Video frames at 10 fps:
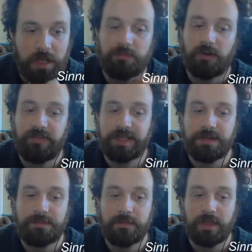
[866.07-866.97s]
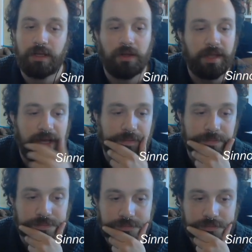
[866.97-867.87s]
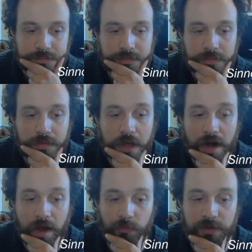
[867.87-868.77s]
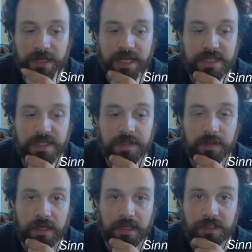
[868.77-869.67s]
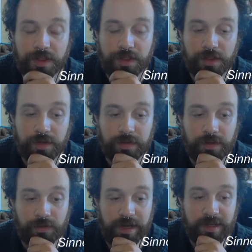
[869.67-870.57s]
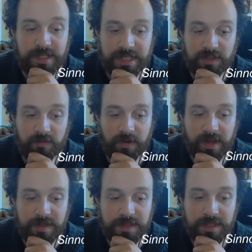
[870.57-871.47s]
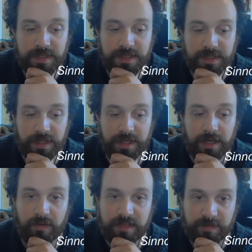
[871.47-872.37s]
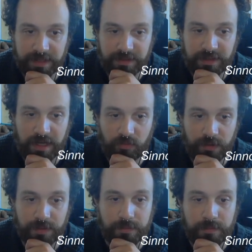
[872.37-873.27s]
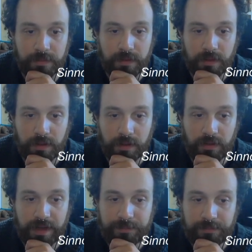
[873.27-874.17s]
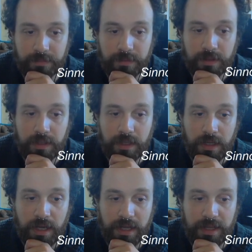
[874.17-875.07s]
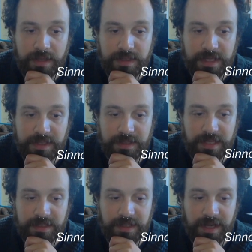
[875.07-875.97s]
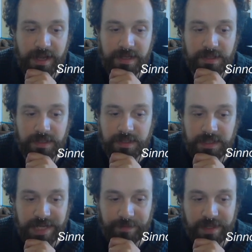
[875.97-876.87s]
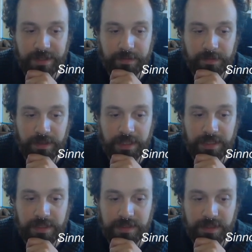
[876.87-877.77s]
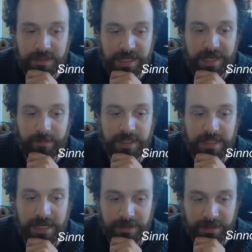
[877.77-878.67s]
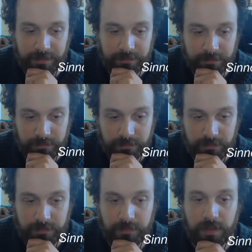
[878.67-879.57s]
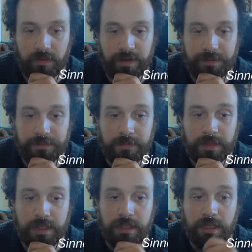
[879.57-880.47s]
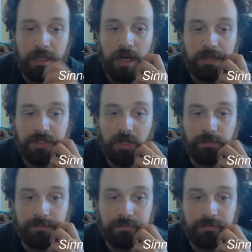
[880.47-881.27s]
Perfect. Look at that. Our output is 3 sets of parentheses, just like our expected output. Okay? In this next test case, same thing. It does the same exact thing. All right? So,